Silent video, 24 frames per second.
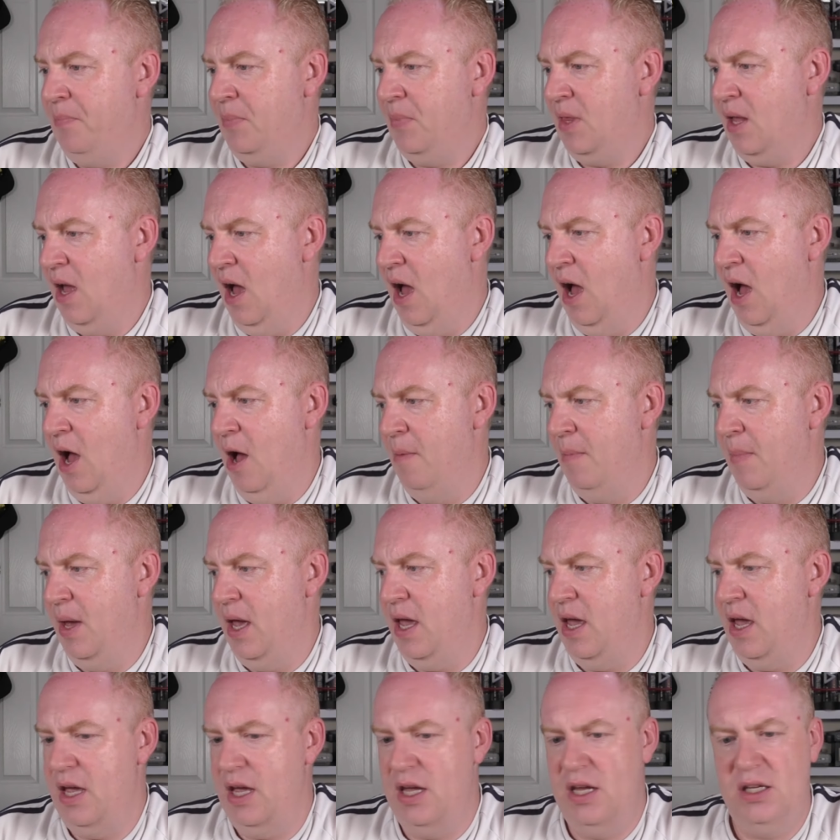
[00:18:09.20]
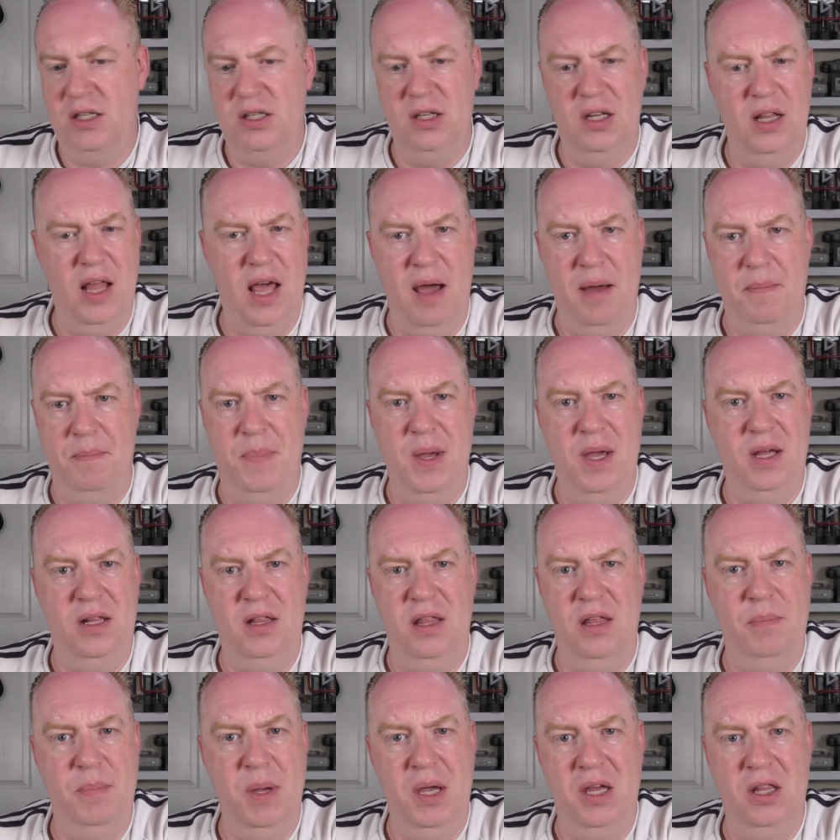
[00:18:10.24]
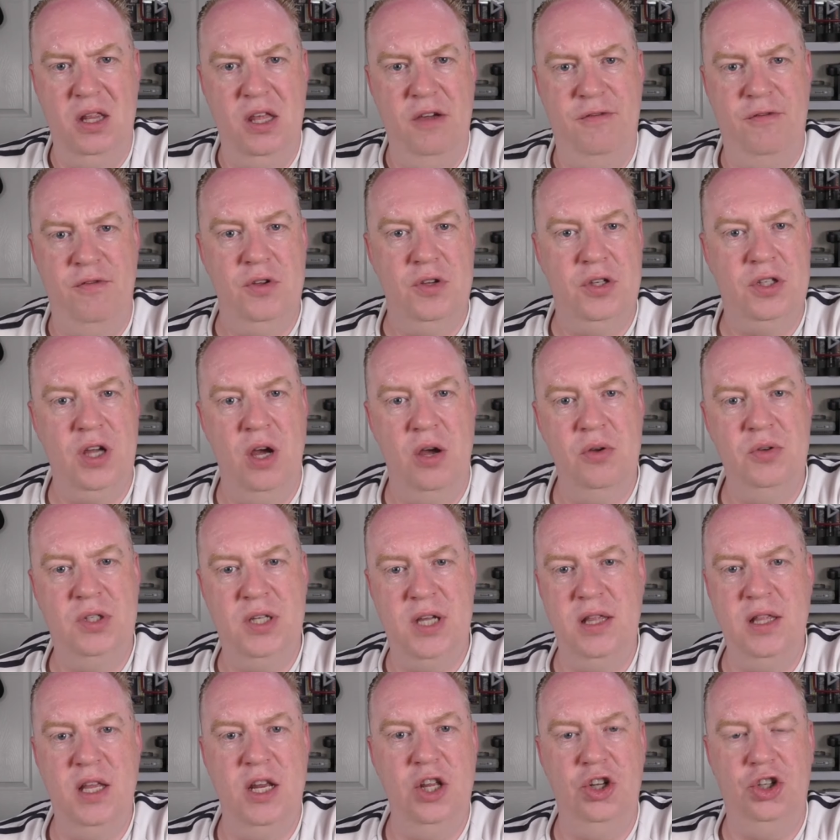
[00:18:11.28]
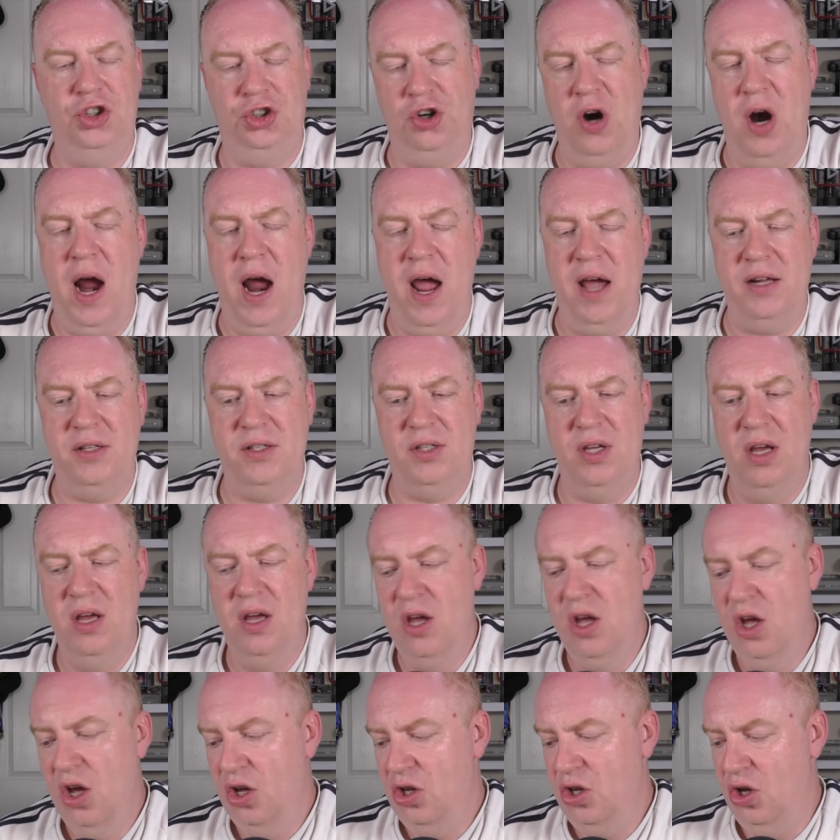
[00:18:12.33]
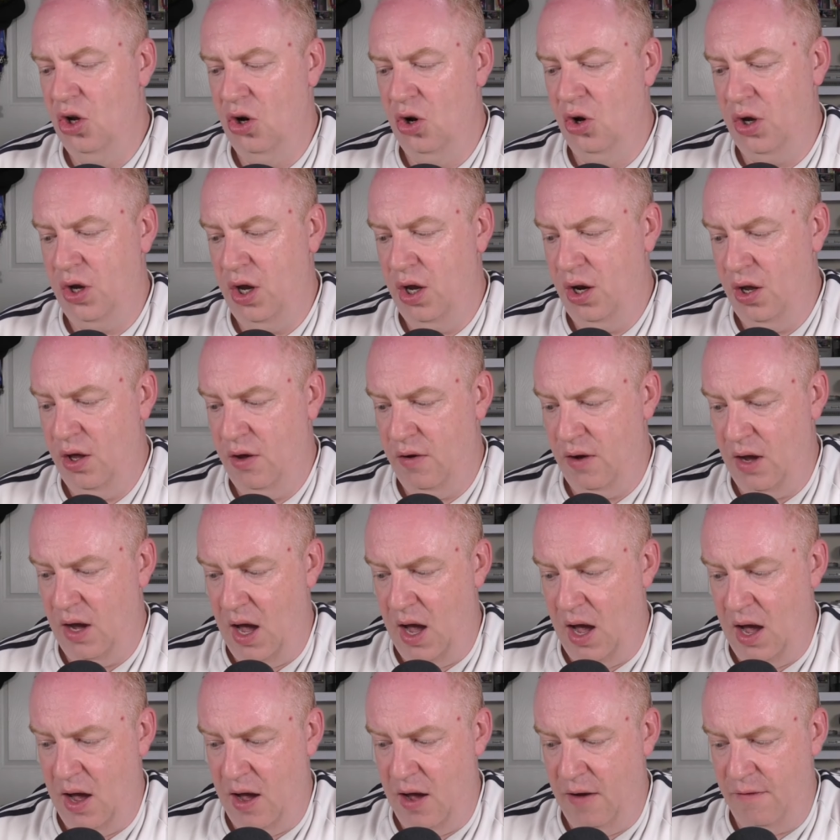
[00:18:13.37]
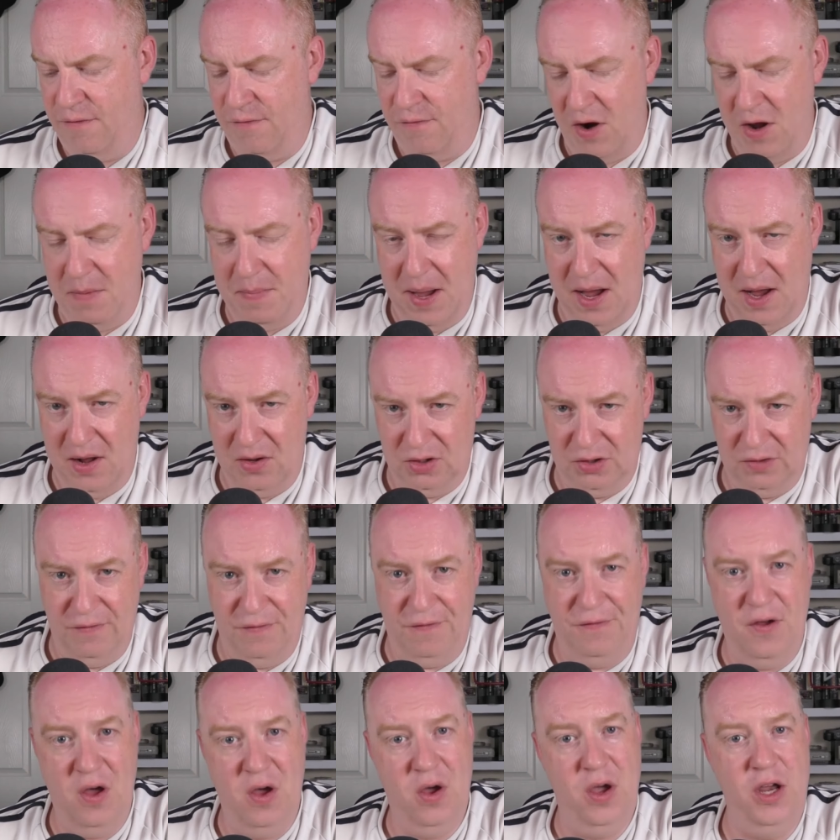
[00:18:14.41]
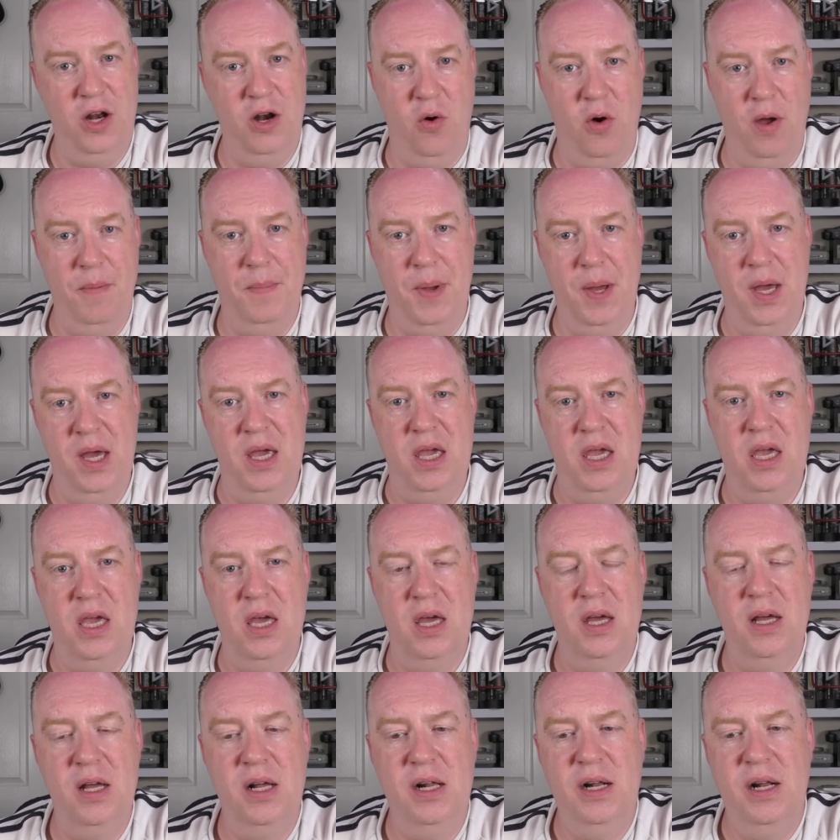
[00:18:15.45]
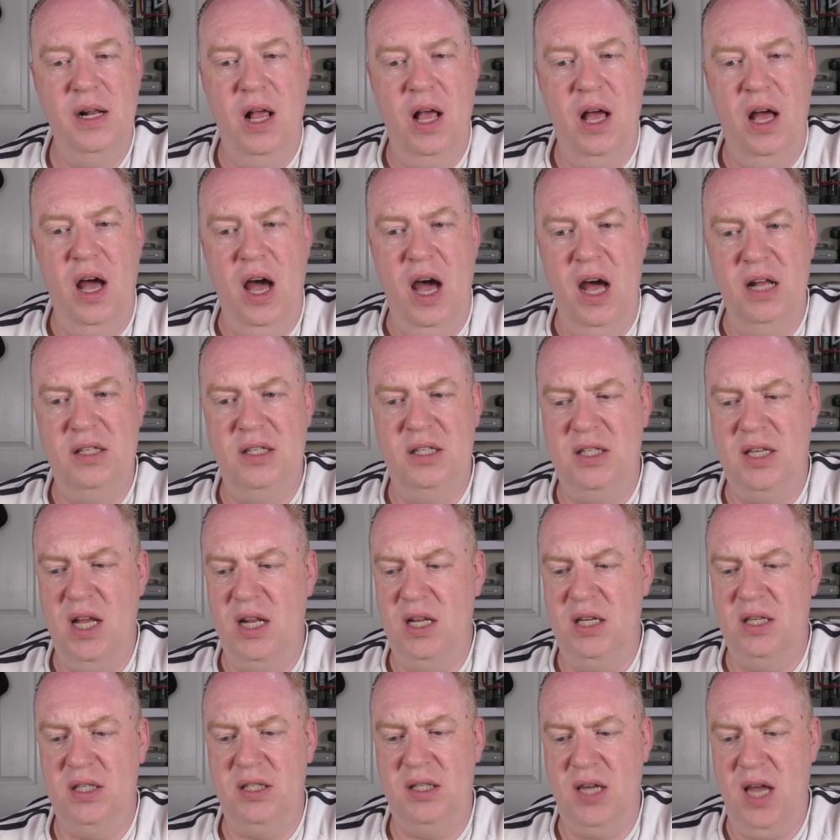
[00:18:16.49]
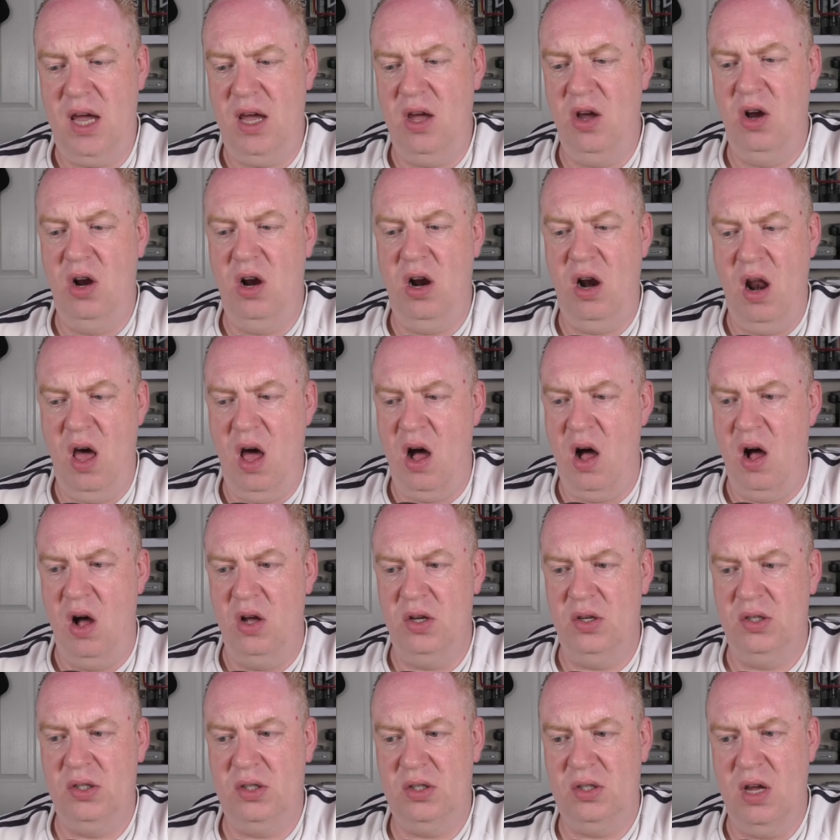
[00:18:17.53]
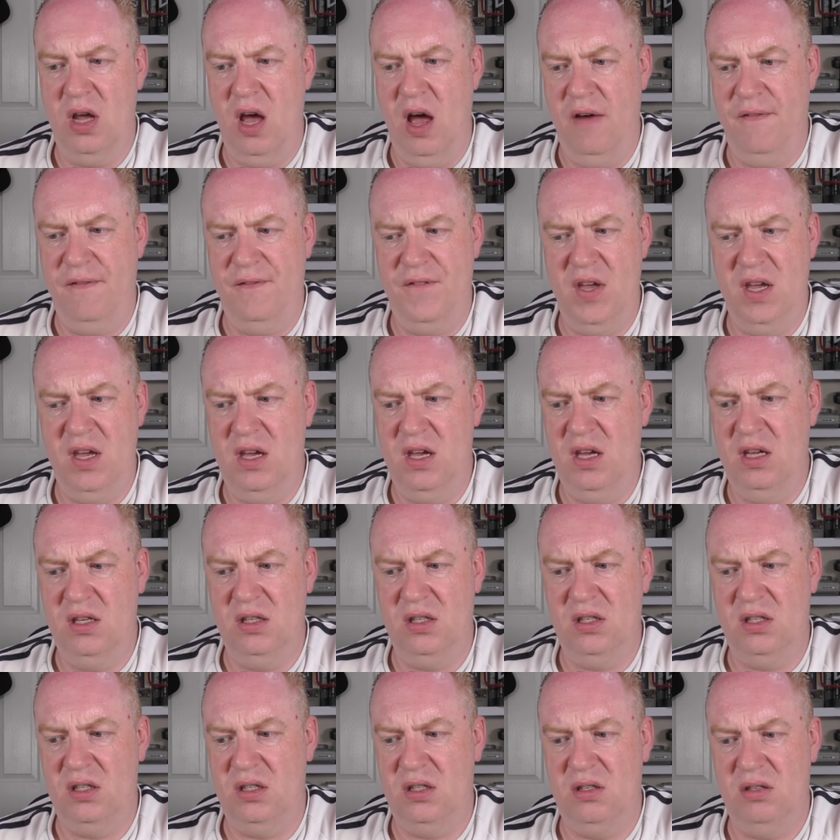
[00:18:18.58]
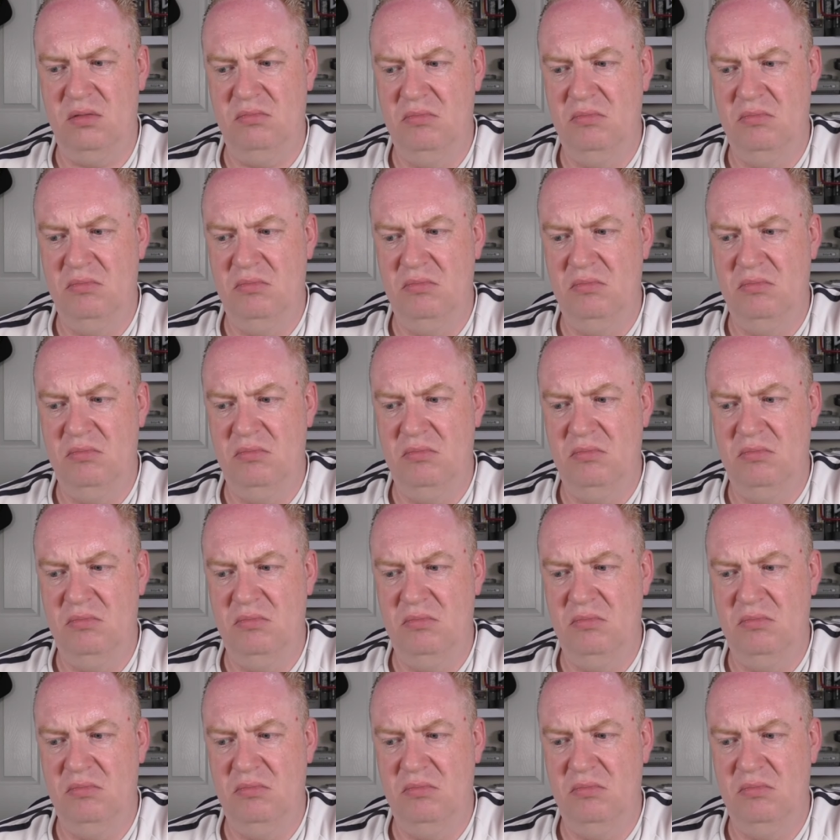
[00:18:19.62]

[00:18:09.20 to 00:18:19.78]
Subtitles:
it isn't that big a difference. So sending it tracked, you're looking at £3.39. To send it second class, I think it's,